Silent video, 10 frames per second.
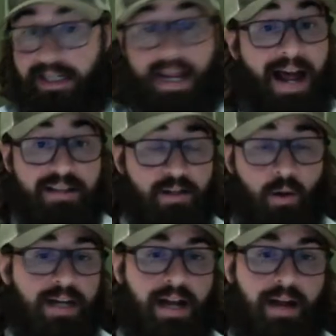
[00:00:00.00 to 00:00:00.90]
yeah
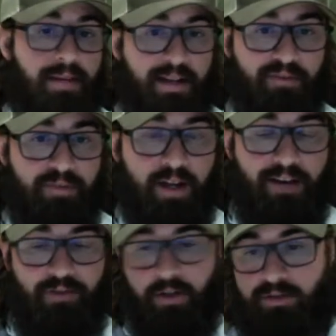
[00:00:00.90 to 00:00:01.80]
so any i mean if
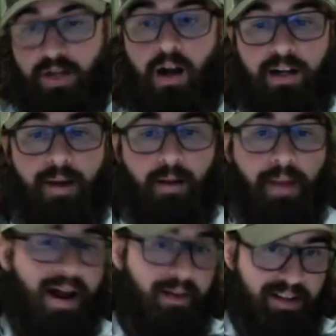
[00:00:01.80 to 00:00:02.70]
if you're talking about
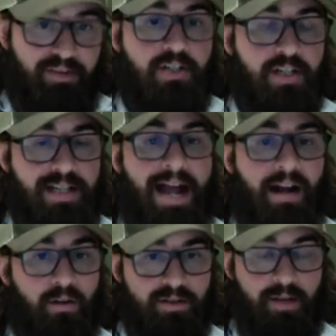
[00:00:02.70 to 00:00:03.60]
buying like fishing
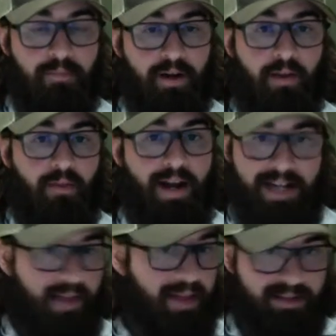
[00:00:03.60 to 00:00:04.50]
tackle or something online
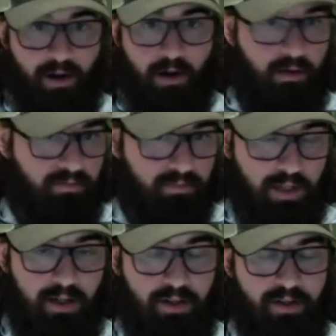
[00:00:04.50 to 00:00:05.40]
yeah that's all
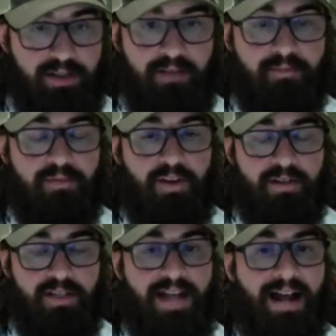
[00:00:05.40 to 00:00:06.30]
there's a
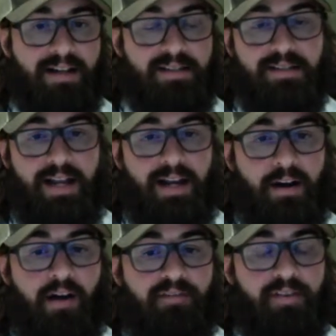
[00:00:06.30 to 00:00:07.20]
there's a tax that's taken
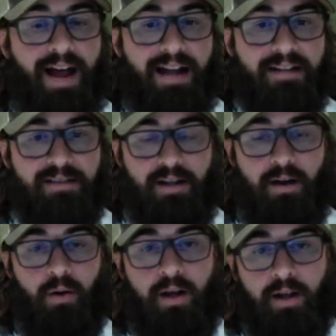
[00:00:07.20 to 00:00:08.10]
off of that so
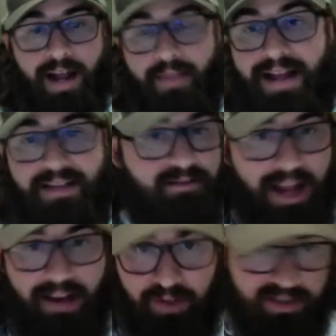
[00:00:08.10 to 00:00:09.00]
and that's
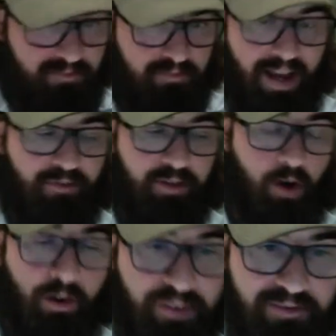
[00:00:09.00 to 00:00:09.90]
every every
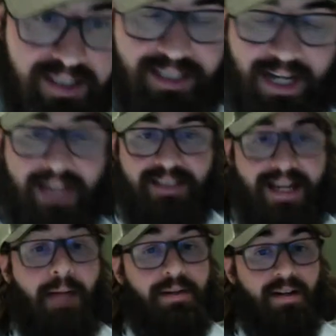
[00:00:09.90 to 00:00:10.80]
all 50 states
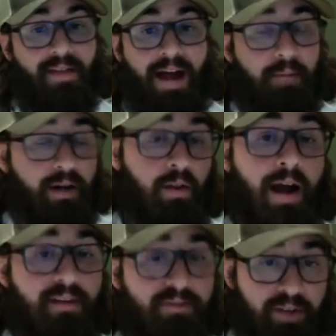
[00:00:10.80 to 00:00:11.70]
tap into that but a
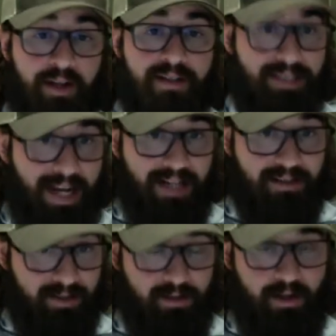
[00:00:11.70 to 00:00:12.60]
lot of
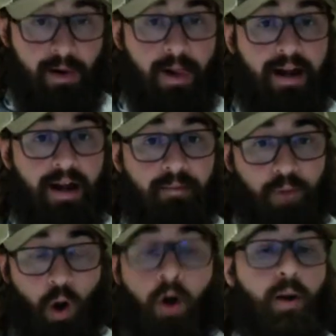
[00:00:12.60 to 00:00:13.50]
states um,
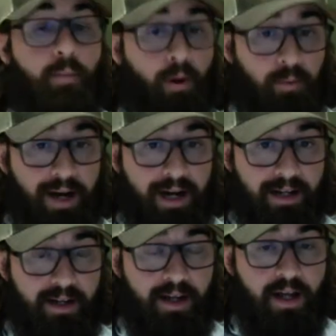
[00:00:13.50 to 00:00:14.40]
are appropriated
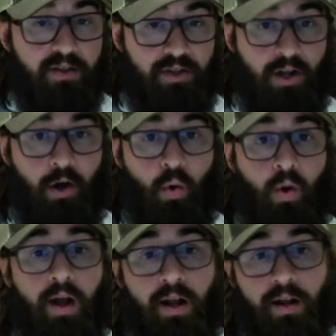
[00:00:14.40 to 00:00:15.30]

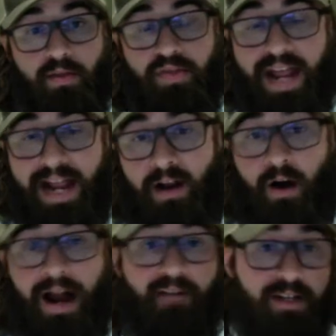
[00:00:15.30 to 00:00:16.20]
so they
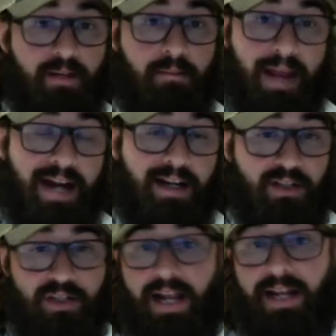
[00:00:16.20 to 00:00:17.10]
are having to
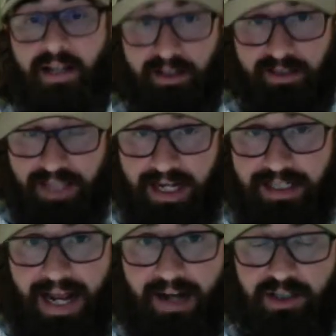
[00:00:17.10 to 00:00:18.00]
manage taking state
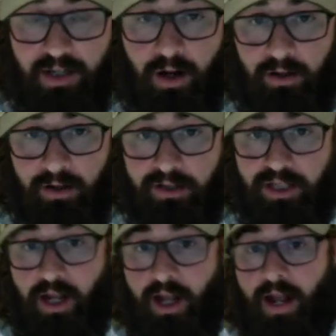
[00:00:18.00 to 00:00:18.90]
tax
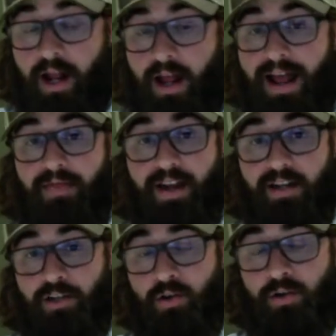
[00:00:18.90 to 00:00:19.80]
dollars and
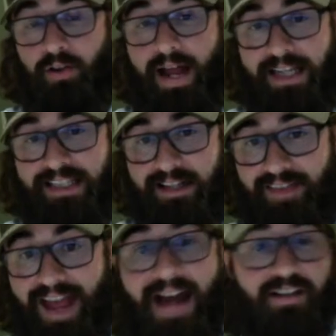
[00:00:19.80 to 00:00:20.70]
then utilizing
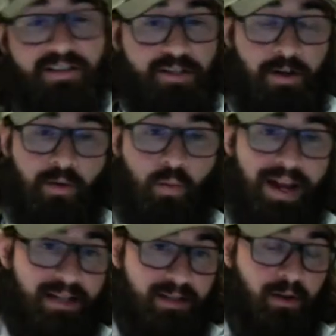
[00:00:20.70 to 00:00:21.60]
that in certain
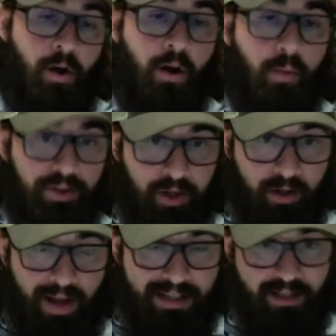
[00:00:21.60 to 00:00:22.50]
ways along with their
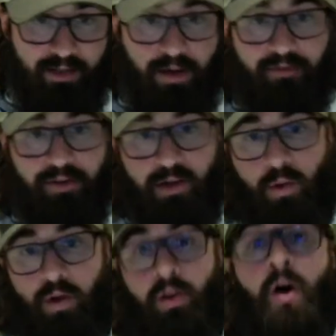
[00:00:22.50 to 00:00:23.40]
license
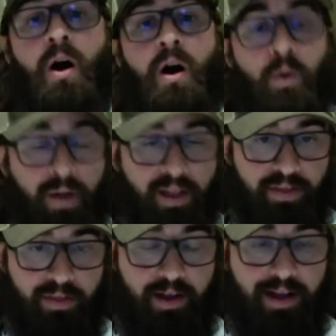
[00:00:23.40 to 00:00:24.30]
revenue along with
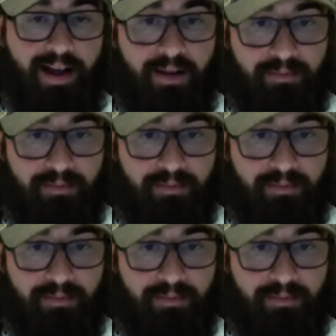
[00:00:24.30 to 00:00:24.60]
um,